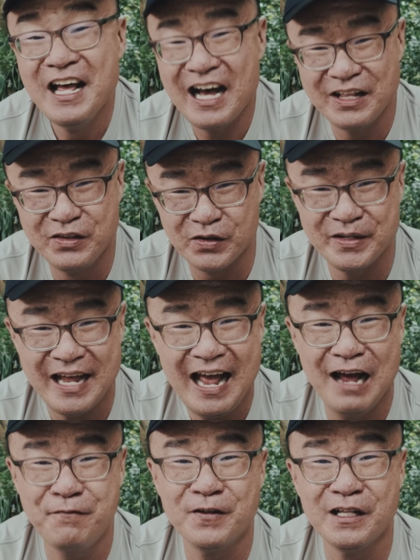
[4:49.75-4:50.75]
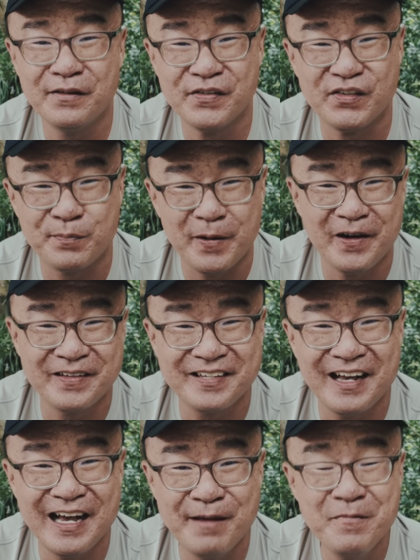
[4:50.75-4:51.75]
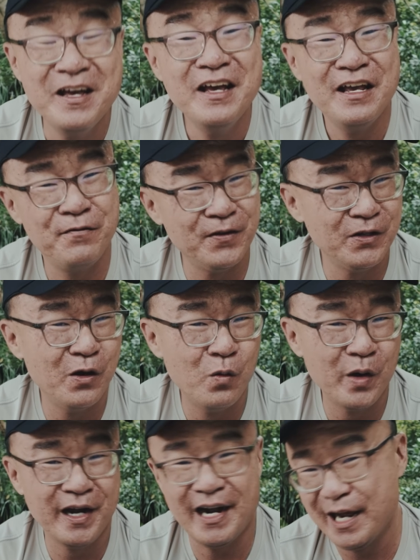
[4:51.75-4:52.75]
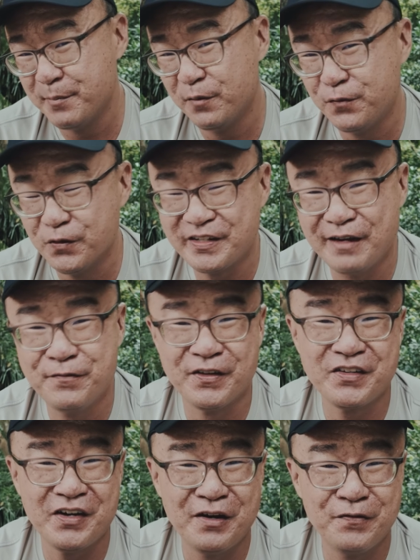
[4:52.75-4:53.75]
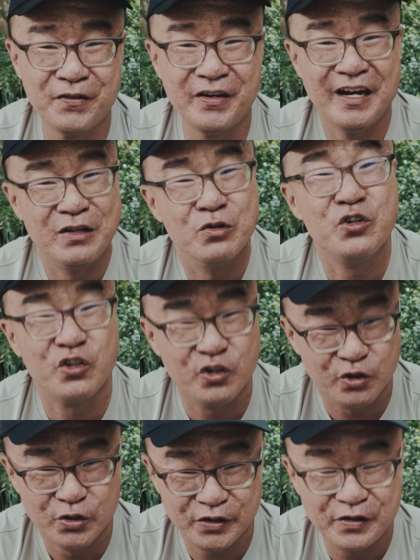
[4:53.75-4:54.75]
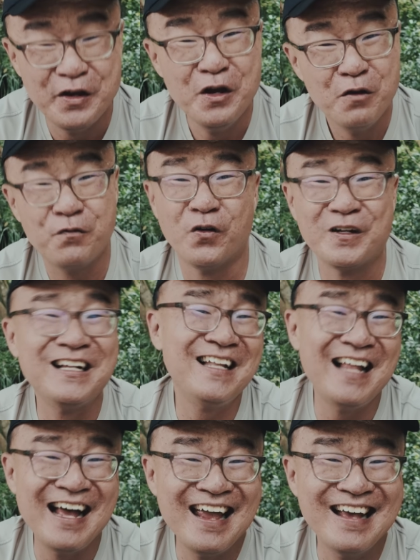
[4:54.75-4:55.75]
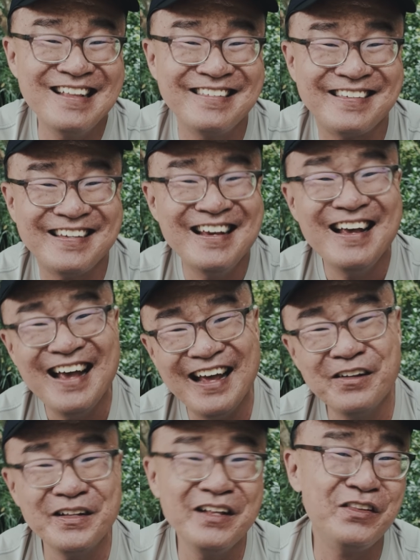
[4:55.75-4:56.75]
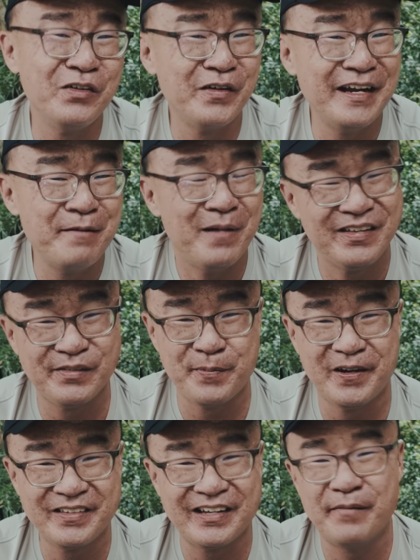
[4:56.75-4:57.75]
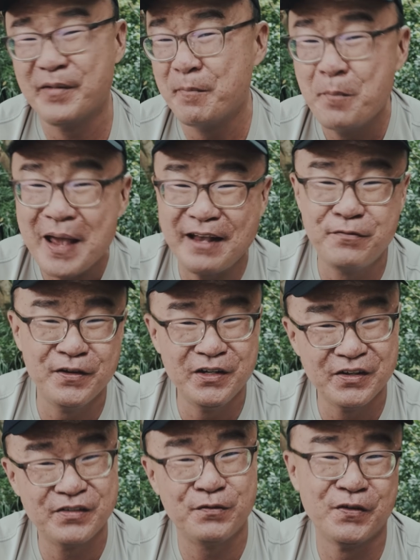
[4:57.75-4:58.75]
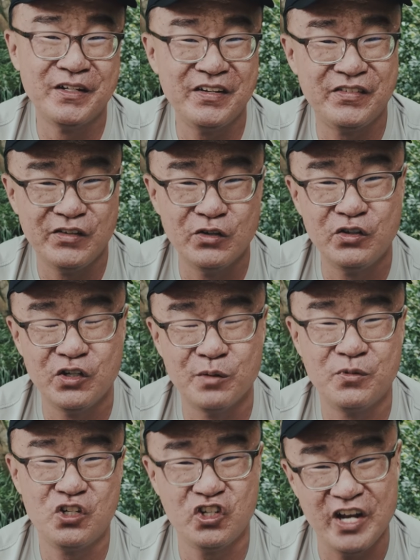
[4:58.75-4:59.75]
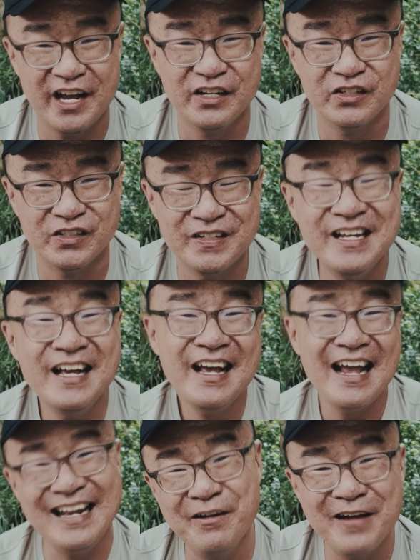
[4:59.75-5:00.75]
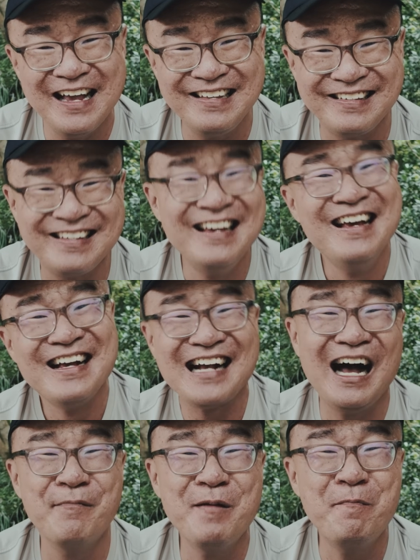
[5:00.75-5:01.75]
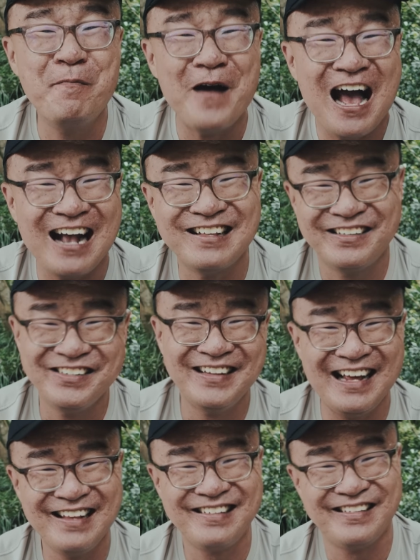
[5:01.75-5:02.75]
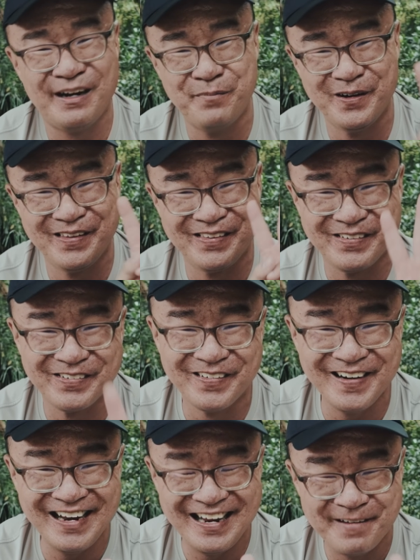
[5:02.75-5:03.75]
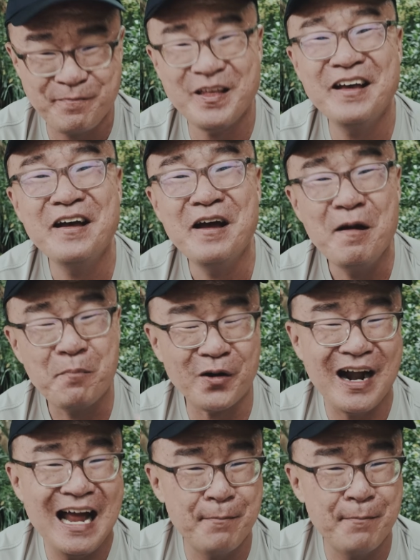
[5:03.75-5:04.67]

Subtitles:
I don't have a lot of spare time. If you're not aware, I'm a full-time photographer. I do shoot for clients, and only during my spare time I make videos for this YouTube channel. Anyways, coming back to lens number 3. Bright